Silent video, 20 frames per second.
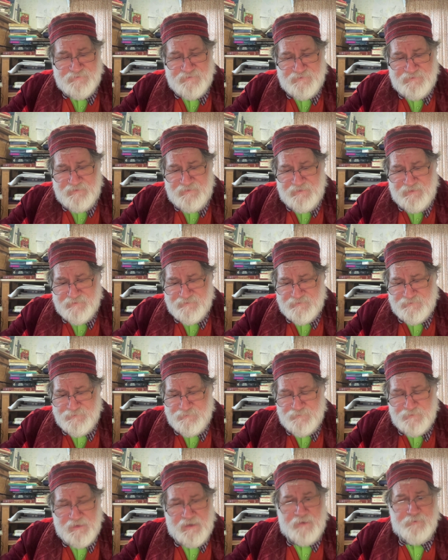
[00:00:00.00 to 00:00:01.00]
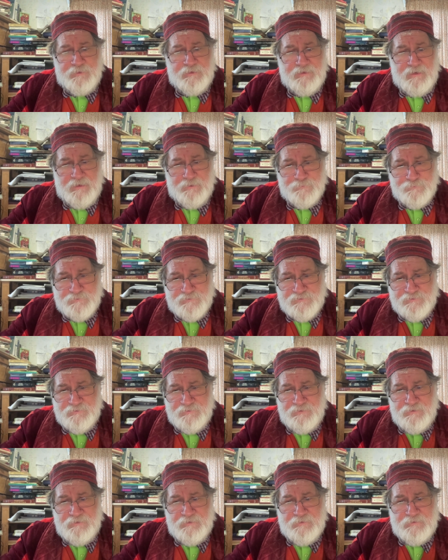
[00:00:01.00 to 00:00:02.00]
that he has to carry out.
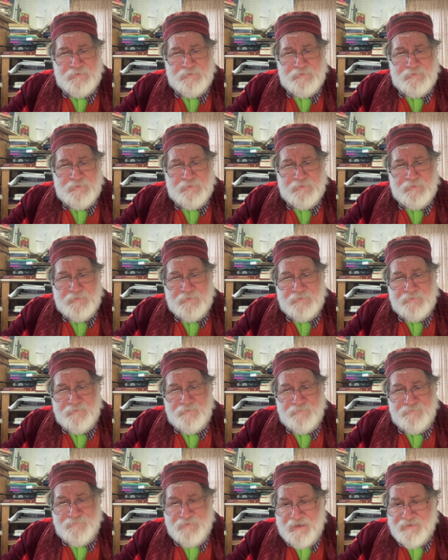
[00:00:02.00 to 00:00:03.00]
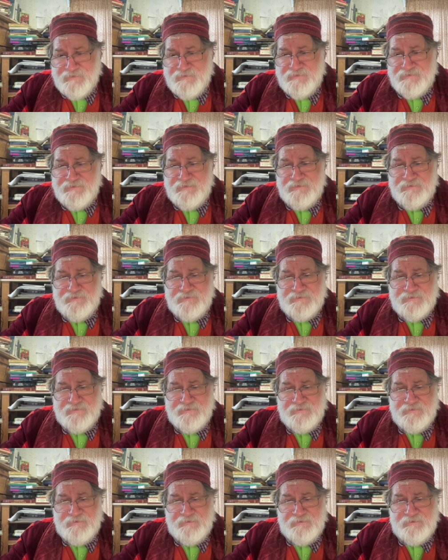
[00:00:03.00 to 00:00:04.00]
Uh, that is his.
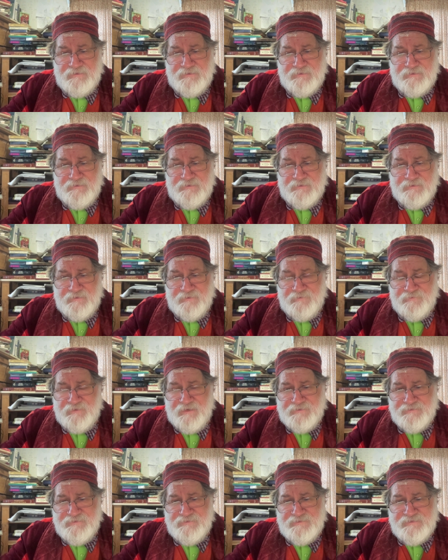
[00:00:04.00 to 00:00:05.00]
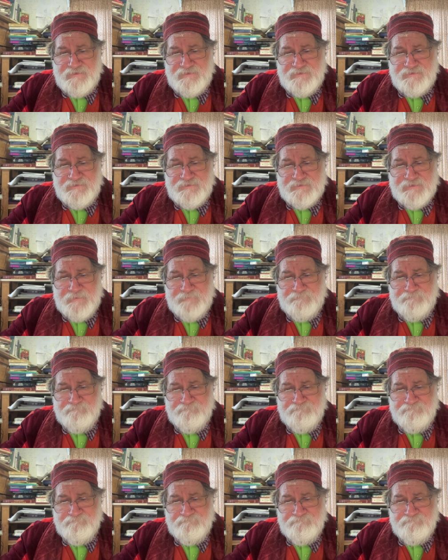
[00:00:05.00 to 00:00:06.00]
That is his
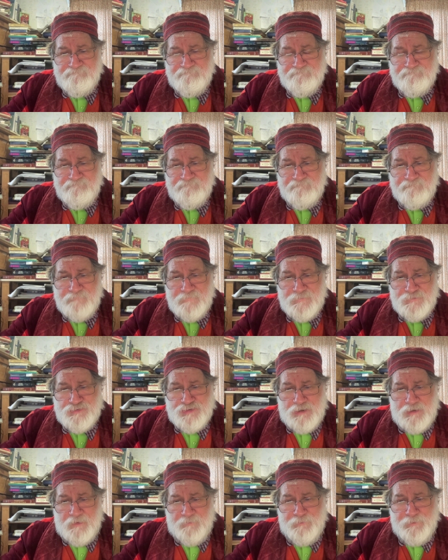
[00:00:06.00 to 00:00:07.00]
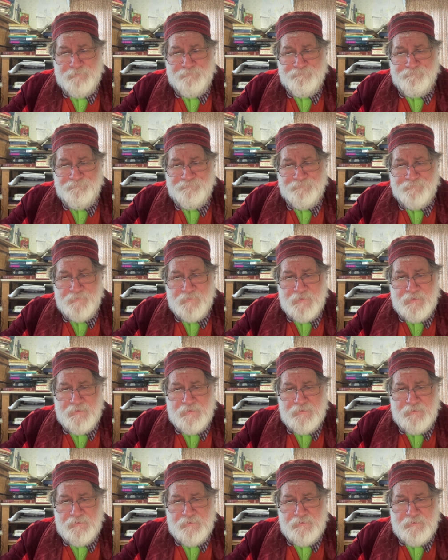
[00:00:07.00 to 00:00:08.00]
um, job.
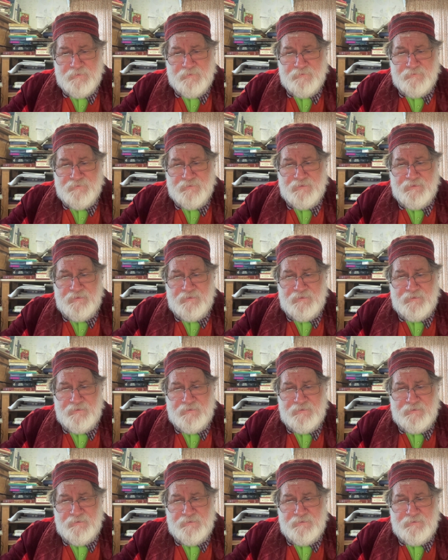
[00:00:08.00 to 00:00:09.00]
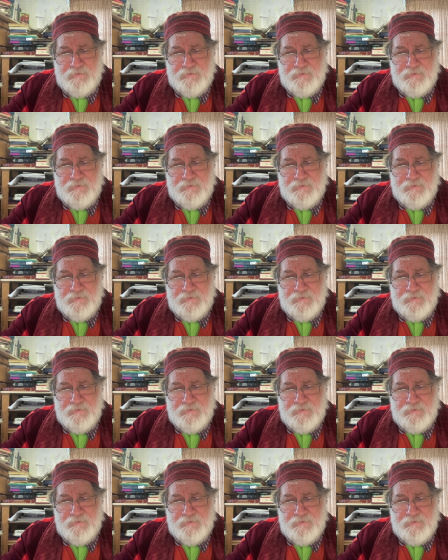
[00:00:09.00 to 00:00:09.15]
The